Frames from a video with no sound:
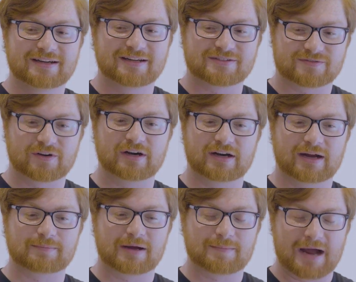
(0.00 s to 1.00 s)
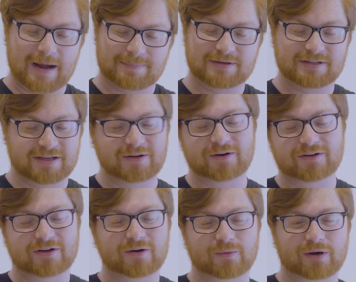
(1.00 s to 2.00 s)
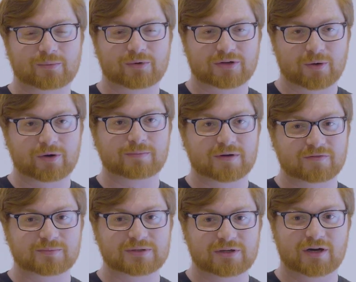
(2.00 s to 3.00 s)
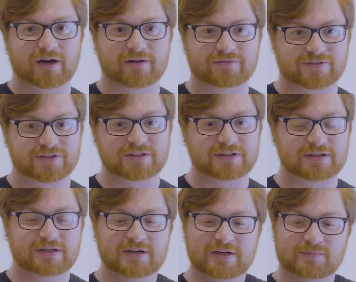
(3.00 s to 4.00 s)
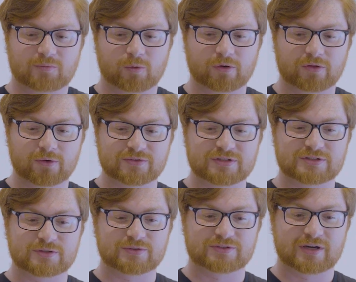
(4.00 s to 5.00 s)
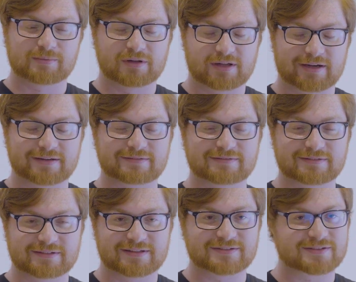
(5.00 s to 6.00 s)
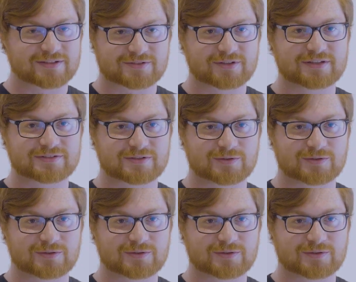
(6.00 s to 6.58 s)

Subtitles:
It's very. I'm happy to hear, when we're going above and beyond and seeing more of those issues come to light. That's crazy.